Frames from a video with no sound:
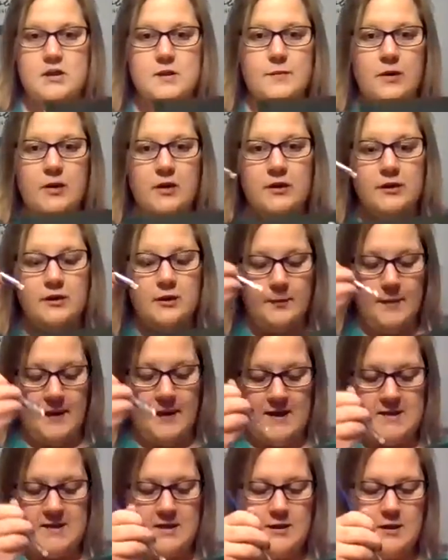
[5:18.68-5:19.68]
just put a little
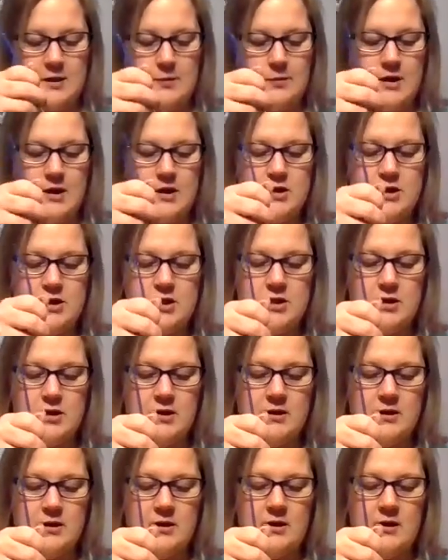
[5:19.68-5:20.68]
paint on your brush
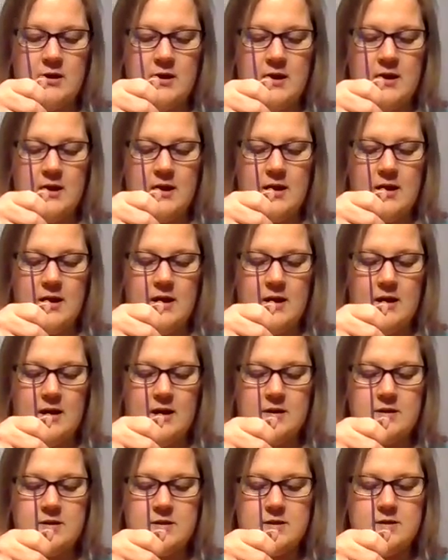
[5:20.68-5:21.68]

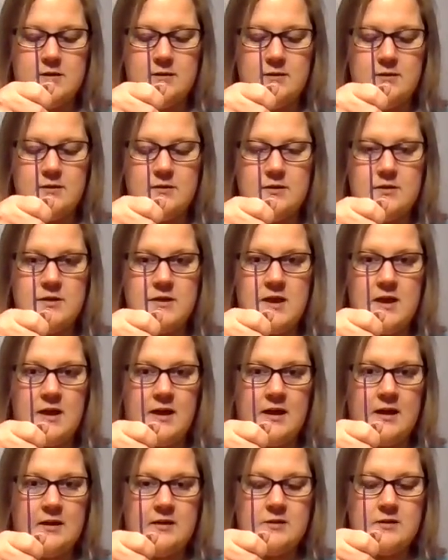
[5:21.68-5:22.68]
and
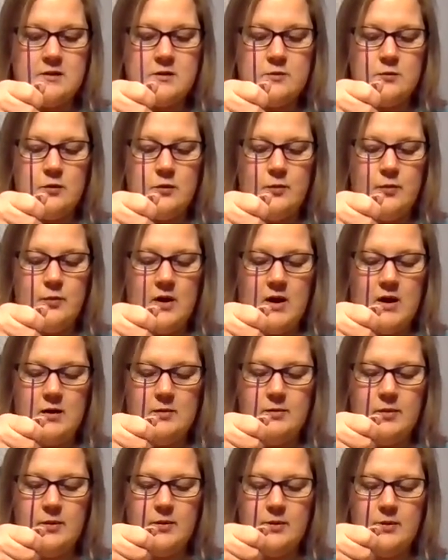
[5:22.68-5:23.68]
take and swoop
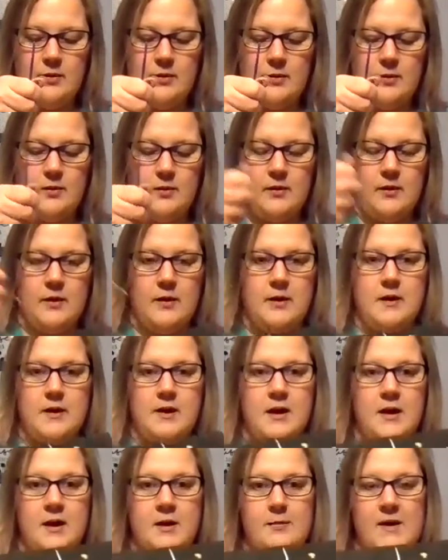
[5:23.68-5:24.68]
up
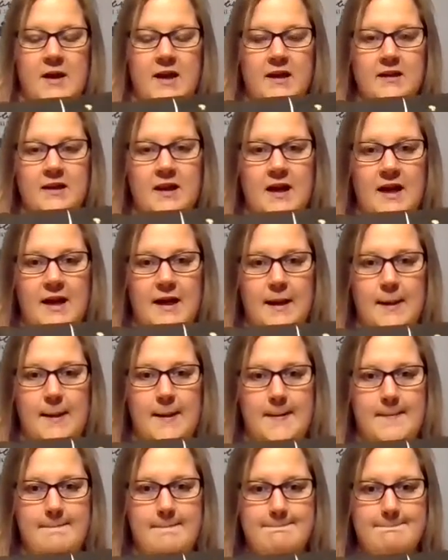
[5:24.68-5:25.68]
and make a
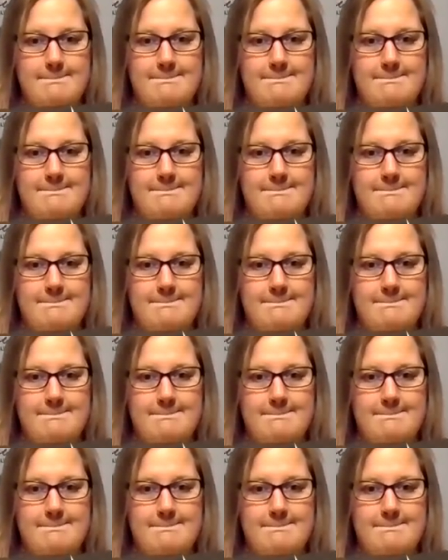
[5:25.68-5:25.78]
line.